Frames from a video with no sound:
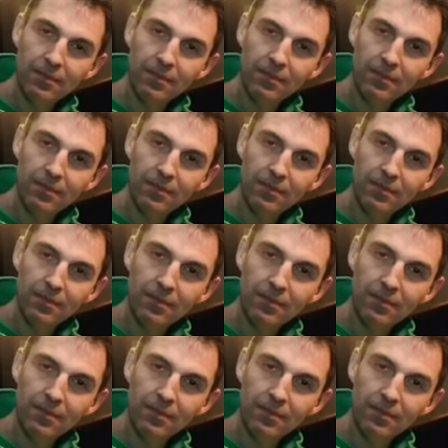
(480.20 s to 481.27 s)

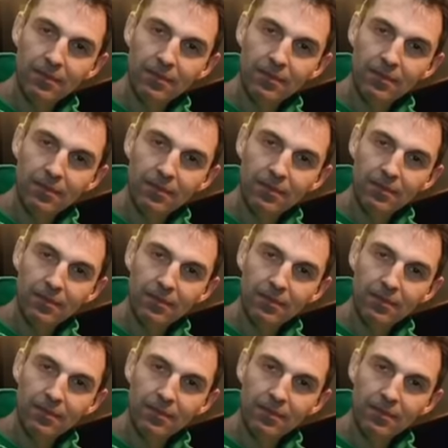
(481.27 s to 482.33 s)

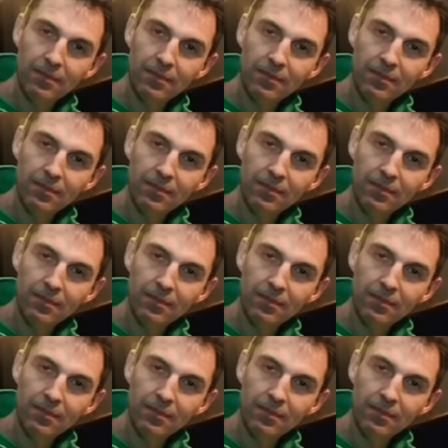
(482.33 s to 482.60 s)
The person shown says nothing.